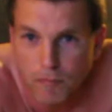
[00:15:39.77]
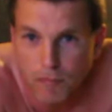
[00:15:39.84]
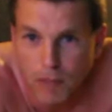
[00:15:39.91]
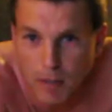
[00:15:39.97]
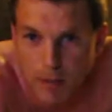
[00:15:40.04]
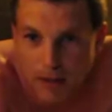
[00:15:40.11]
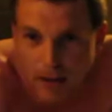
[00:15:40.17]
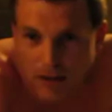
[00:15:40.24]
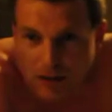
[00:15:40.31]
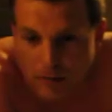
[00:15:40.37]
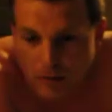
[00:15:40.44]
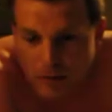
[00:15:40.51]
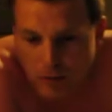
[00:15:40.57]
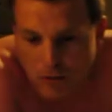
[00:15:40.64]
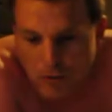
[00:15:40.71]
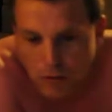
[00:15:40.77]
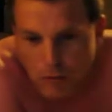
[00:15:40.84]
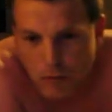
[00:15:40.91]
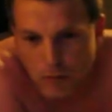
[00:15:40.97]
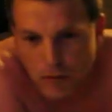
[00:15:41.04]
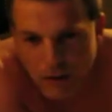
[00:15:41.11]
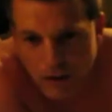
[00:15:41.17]
Maybe next time I
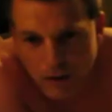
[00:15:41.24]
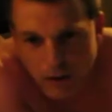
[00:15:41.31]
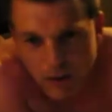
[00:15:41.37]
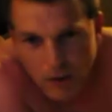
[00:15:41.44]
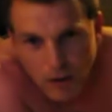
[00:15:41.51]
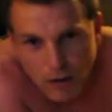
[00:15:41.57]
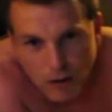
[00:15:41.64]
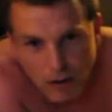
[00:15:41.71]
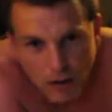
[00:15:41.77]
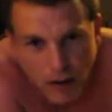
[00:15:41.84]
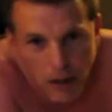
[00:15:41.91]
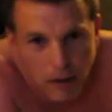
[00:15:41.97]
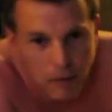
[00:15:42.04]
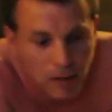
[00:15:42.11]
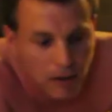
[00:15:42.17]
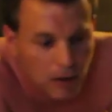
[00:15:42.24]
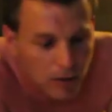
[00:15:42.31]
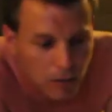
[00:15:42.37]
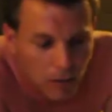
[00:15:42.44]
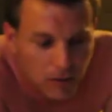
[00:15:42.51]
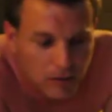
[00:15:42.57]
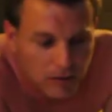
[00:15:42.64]
do
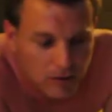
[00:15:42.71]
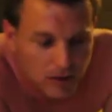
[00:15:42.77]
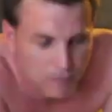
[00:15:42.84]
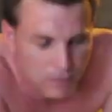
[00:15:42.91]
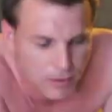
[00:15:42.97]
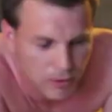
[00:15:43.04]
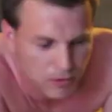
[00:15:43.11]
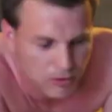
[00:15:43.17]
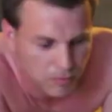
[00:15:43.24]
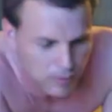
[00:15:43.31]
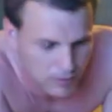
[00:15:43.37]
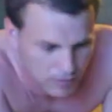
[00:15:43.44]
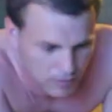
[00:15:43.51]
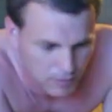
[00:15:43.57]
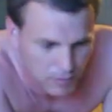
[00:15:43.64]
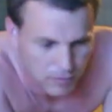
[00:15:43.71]
another one or something else, but